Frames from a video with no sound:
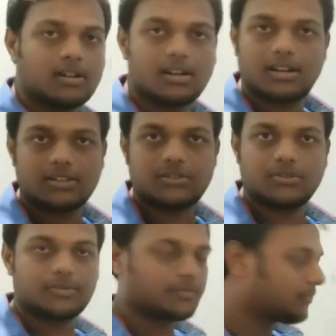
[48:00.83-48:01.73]

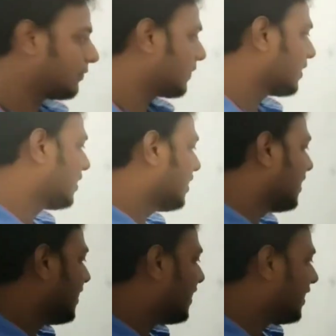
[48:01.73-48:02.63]
Understood?
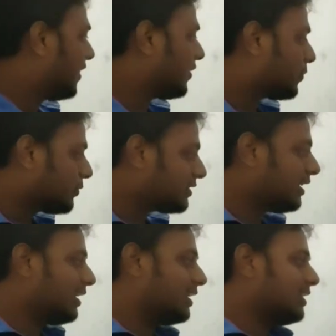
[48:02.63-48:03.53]
Now the
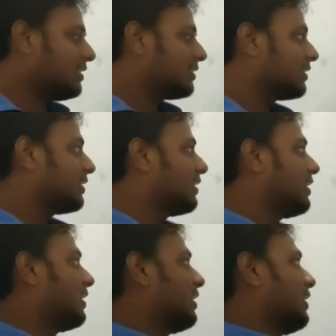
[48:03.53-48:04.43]
question is,
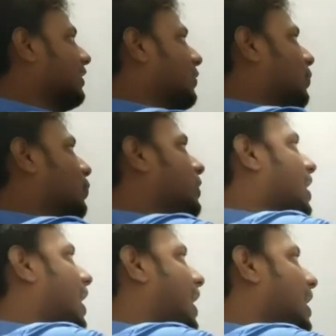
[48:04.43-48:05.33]
we
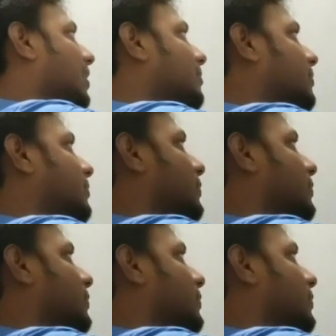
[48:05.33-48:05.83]
have